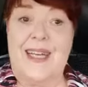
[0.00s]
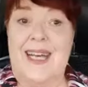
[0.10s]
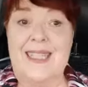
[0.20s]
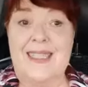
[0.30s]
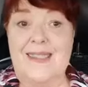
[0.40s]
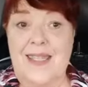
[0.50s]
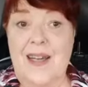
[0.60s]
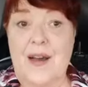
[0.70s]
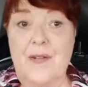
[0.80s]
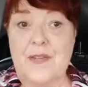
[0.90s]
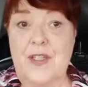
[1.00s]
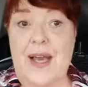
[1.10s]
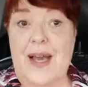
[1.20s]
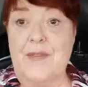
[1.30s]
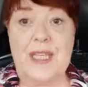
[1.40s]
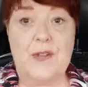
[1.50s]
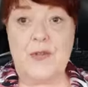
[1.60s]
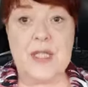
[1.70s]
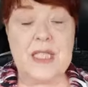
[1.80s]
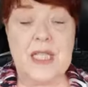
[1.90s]
and it's tough to have any
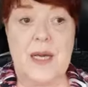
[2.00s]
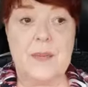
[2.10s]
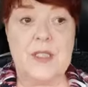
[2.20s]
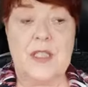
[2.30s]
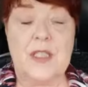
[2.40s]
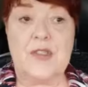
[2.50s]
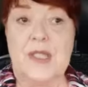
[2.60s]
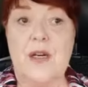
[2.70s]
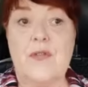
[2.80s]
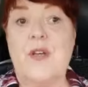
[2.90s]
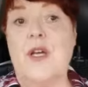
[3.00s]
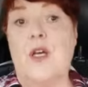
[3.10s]
free time to yourself